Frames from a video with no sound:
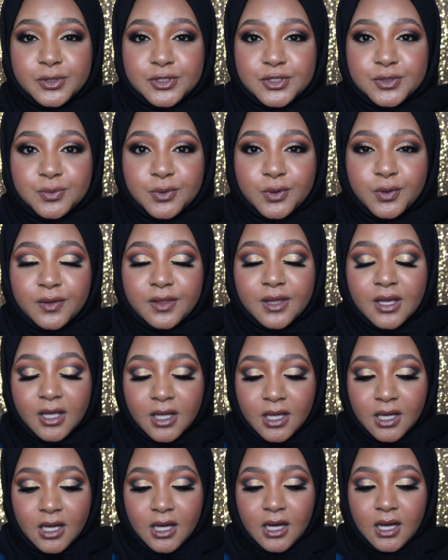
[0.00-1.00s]
smooth.
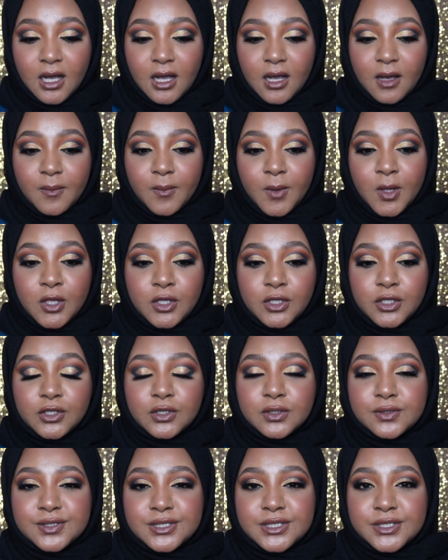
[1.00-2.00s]
You know,
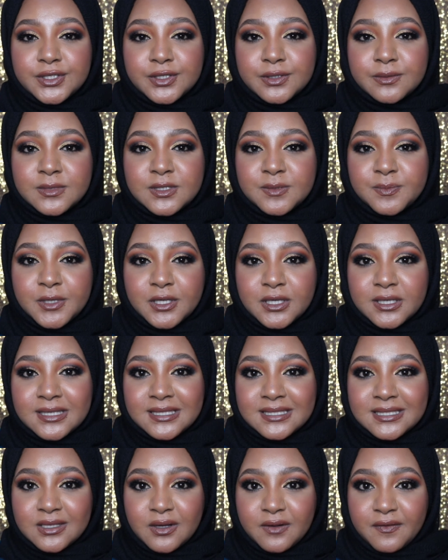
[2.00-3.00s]
serums,
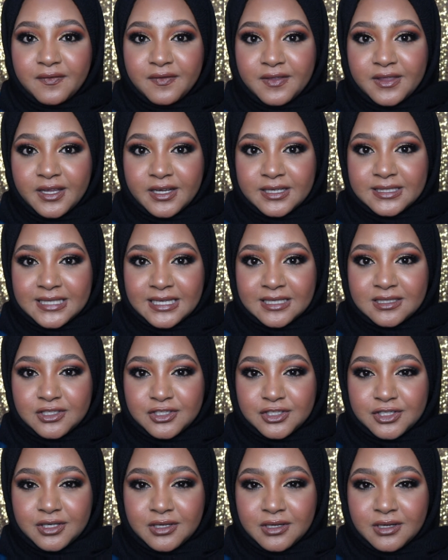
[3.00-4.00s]
because of their
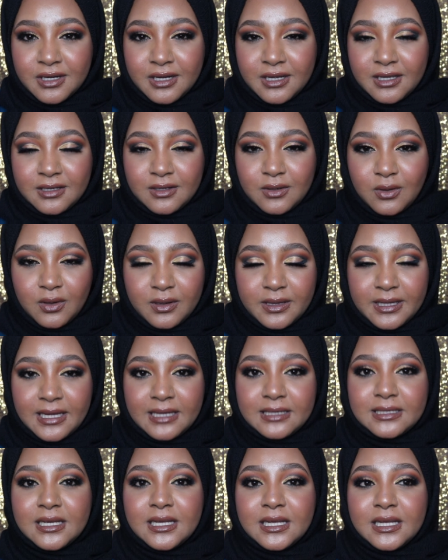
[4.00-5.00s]
texture and all
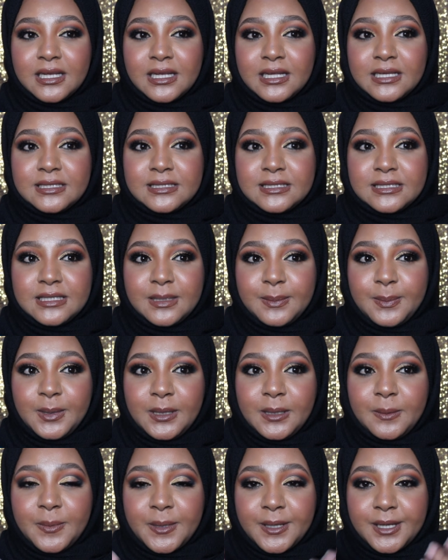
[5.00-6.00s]
that, it deeply
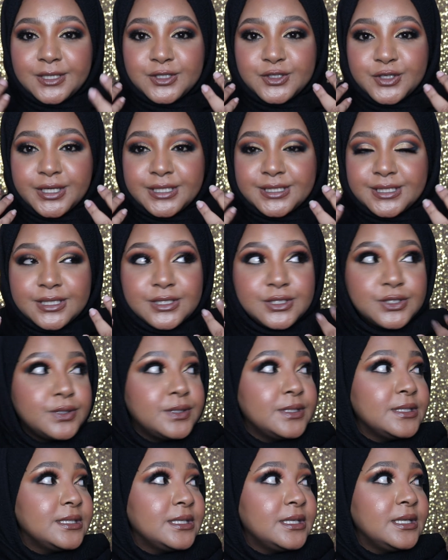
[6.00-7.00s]
penetrates into the
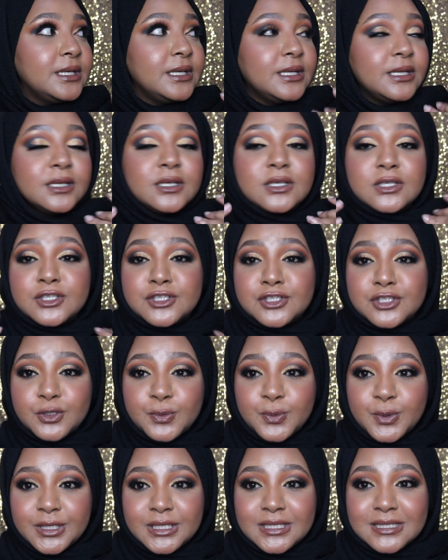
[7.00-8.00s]
skin
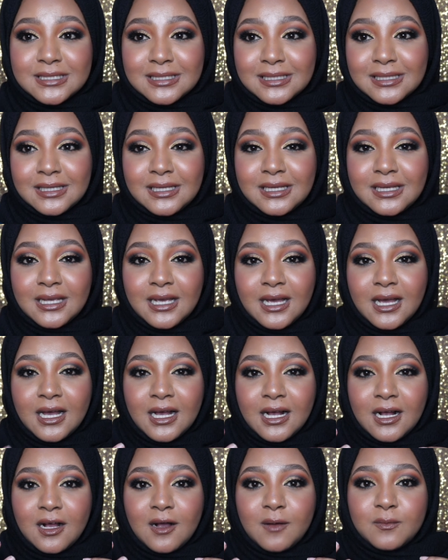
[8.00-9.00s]
super easily
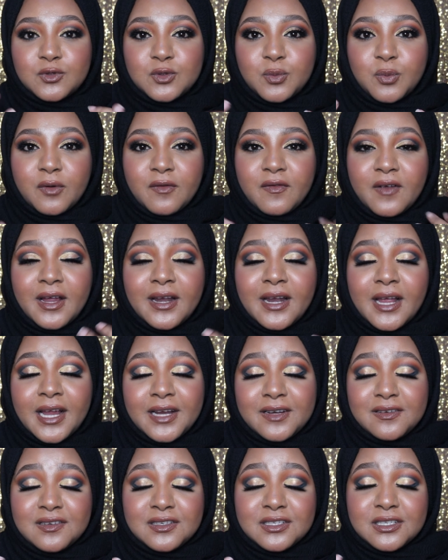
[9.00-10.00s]
to provide
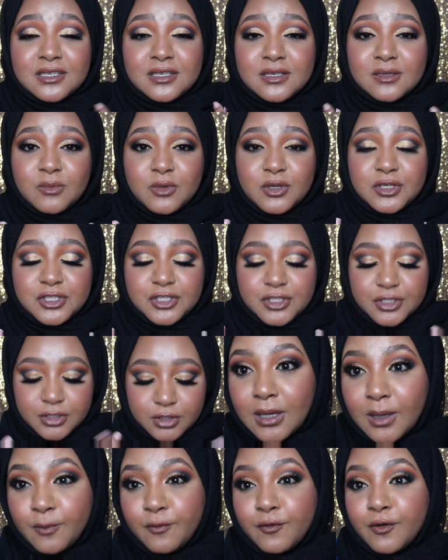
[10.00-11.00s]
hydration and moisture.
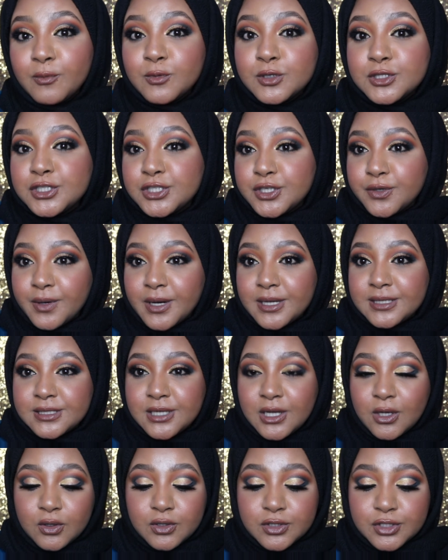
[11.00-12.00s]
For moisturizer, I
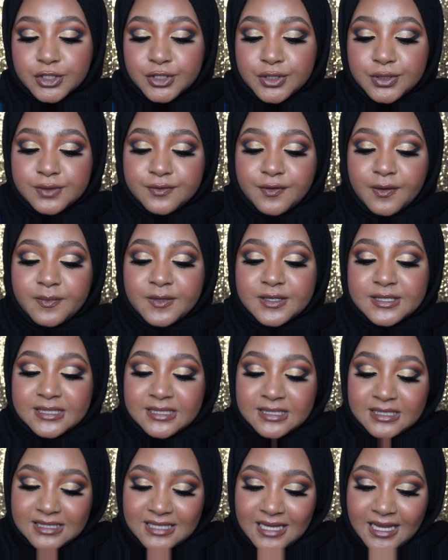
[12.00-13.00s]
also use from the
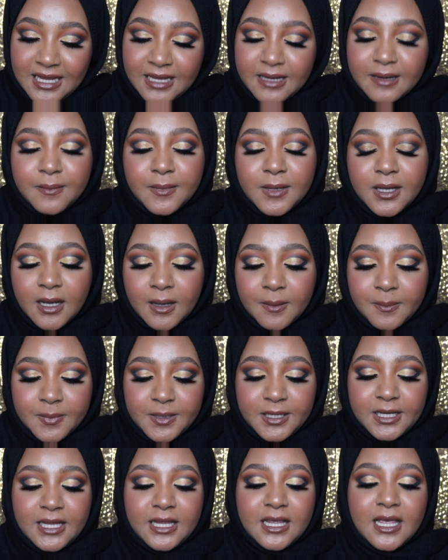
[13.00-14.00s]
same
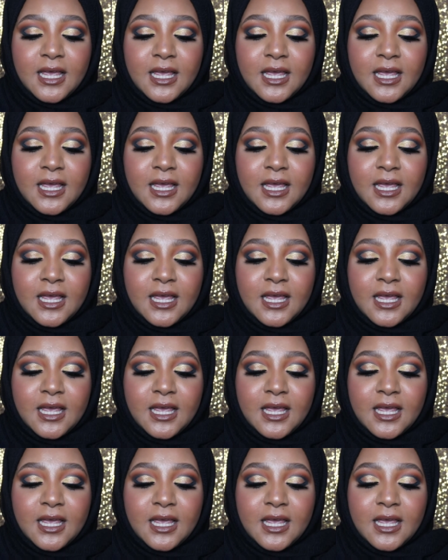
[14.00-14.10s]
company.